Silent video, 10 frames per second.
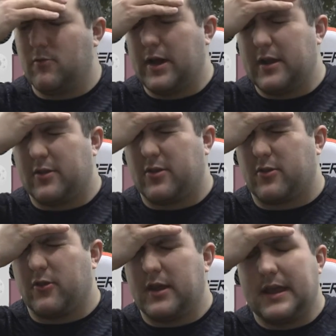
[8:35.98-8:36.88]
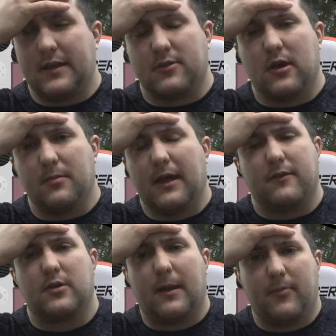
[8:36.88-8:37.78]
right of the screen. Yeah, the top
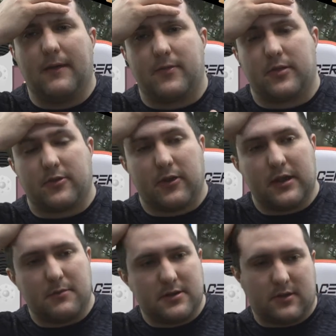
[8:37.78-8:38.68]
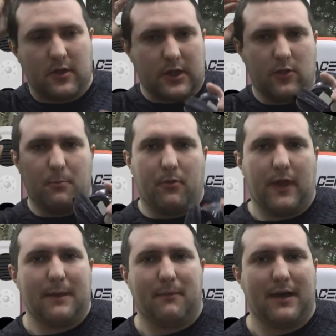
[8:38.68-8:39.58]
left of the screen. It'll be just like a little
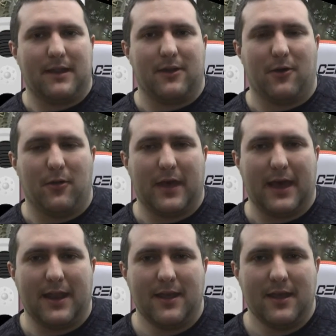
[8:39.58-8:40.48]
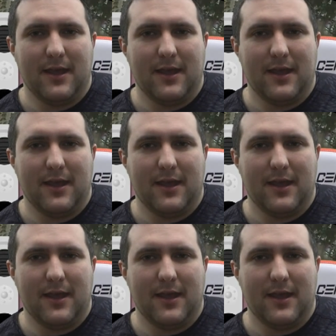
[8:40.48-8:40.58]
play button and all that.